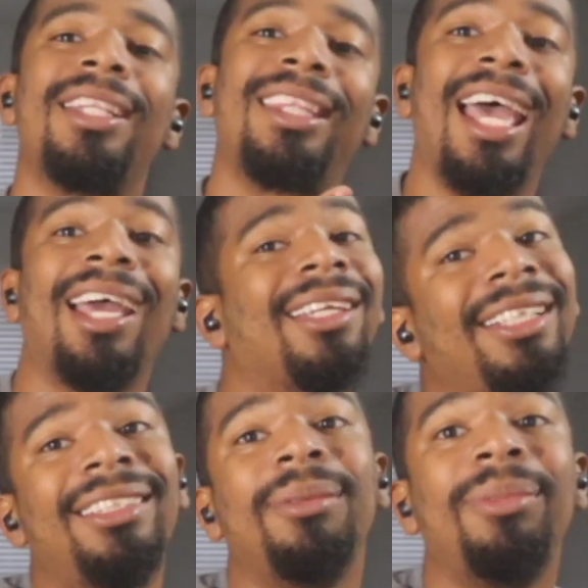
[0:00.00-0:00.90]
that
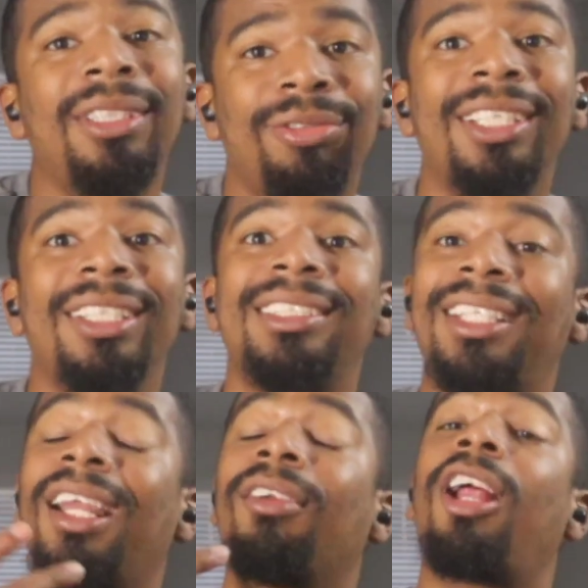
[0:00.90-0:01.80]
need to be fixed
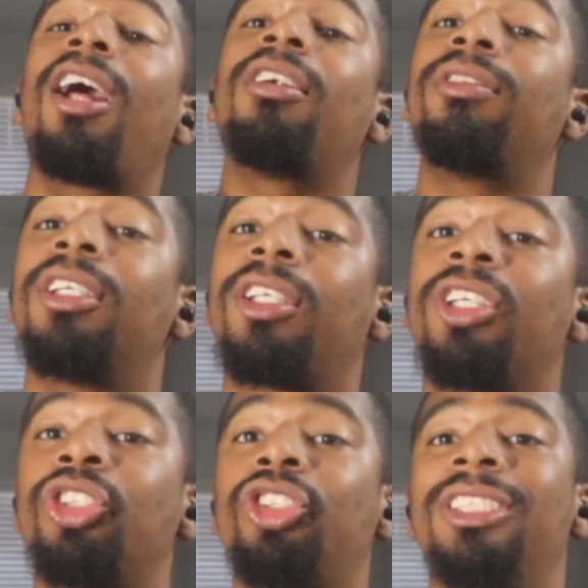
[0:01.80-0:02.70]
that a lot of other
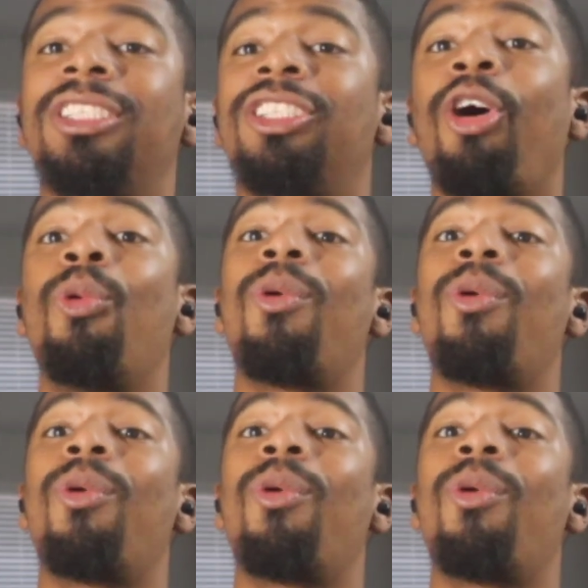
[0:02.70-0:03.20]
countries don't